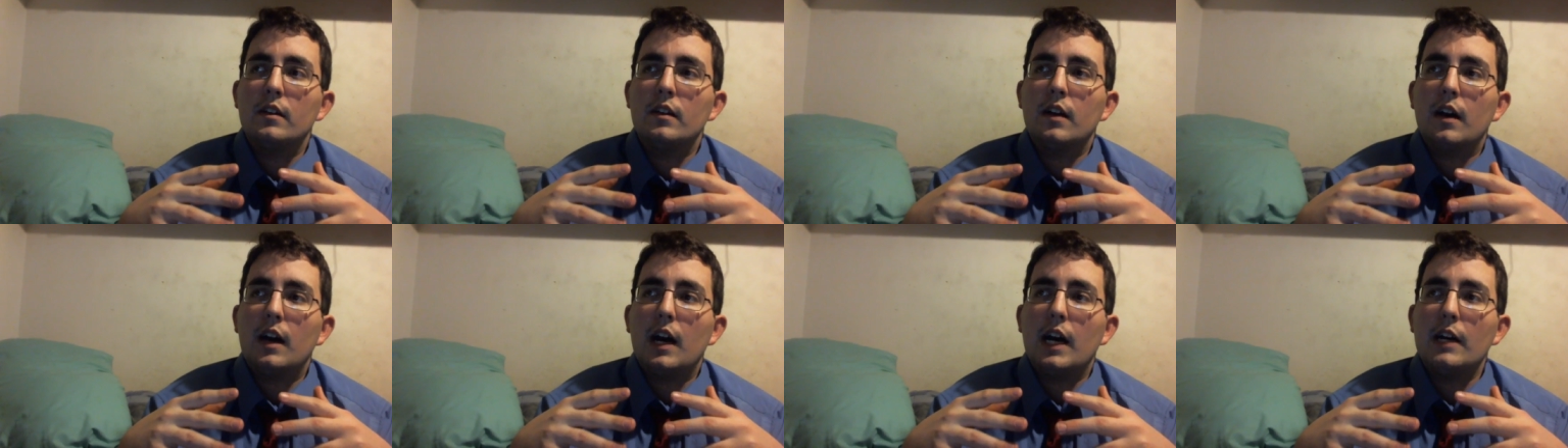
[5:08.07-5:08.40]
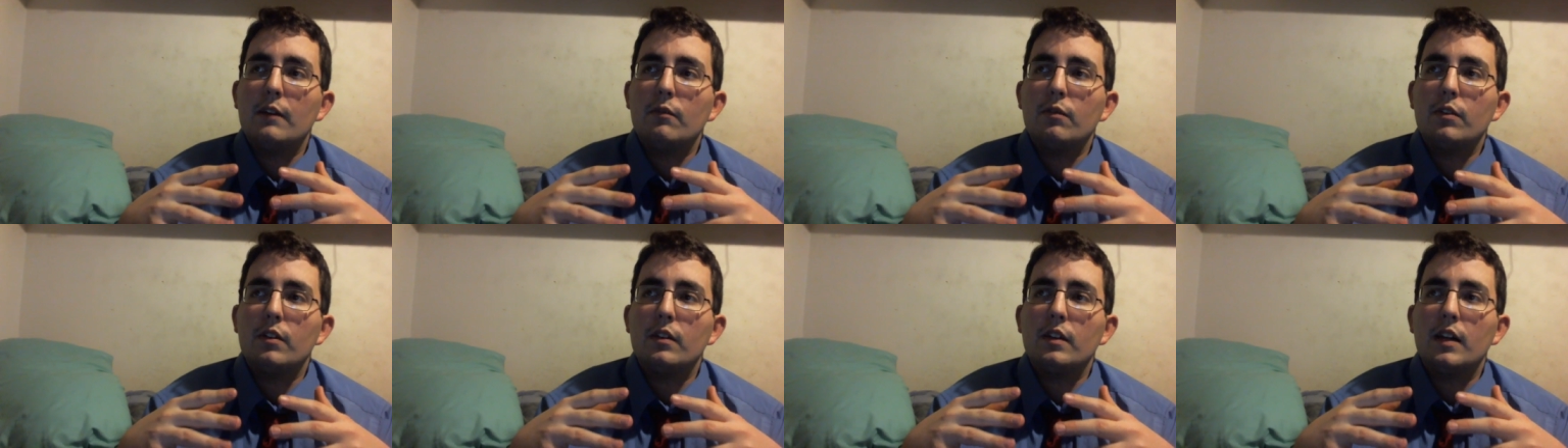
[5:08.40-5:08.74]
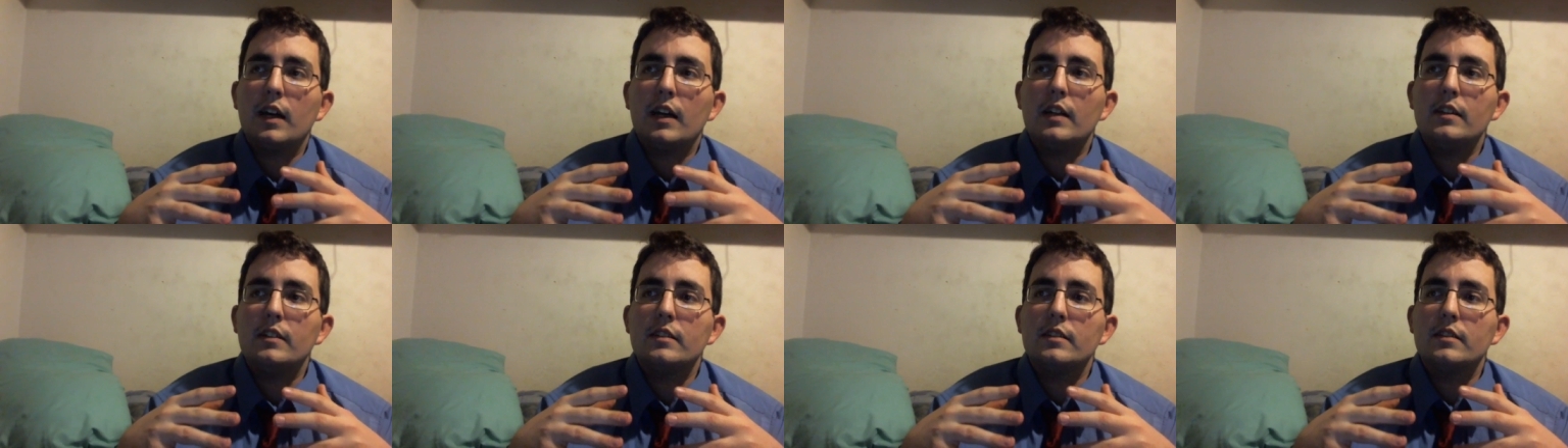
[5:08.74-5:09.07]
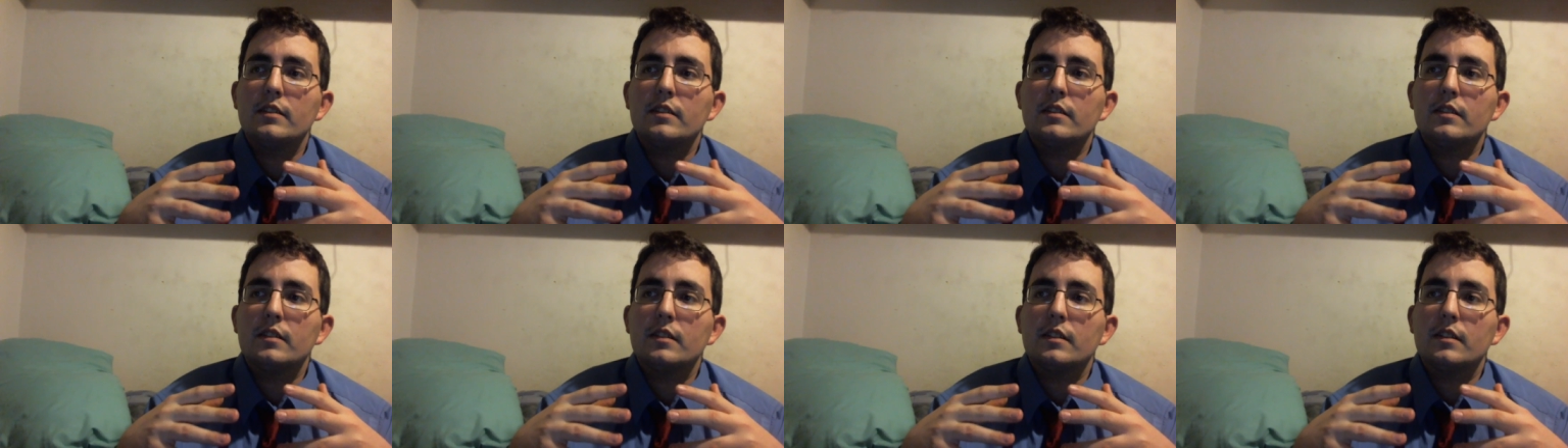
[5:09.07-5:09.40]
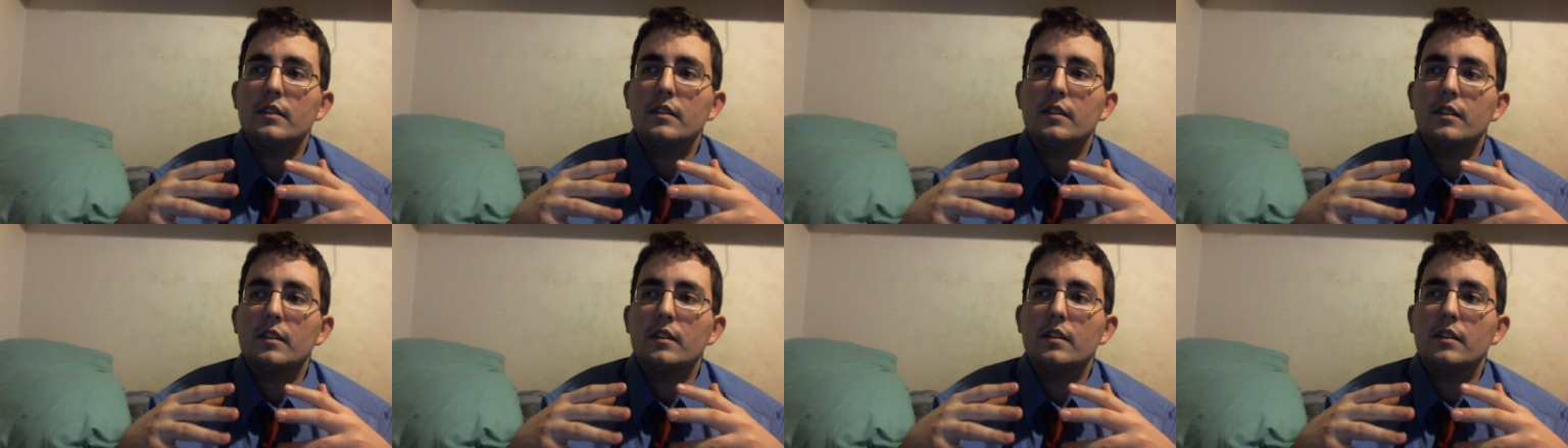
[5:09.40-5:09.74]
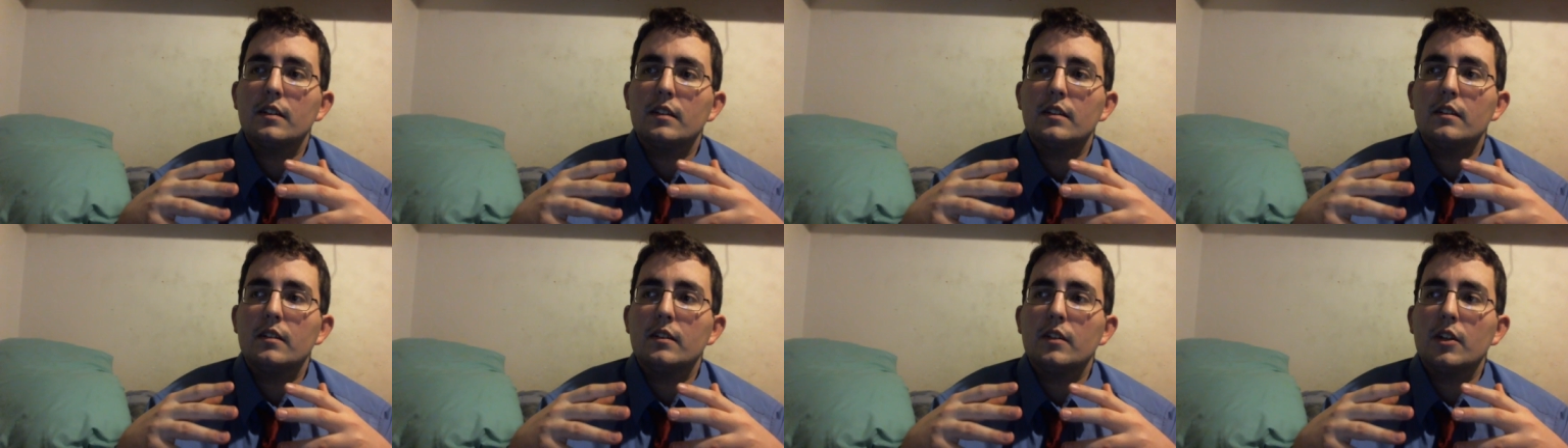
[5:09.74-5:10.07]
I realized,
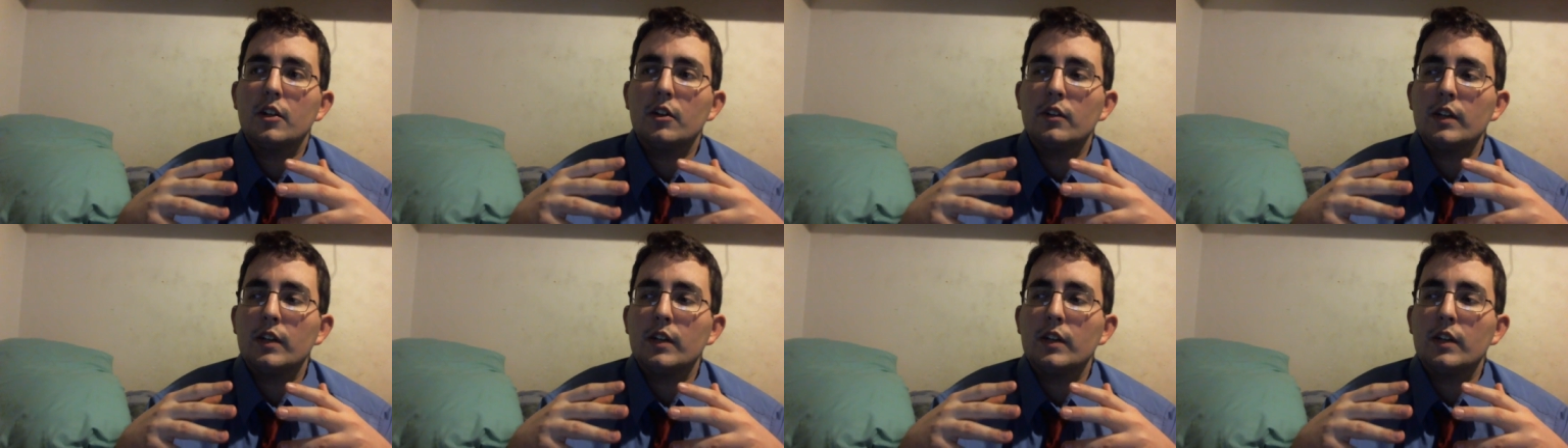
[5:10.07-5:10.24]
you know,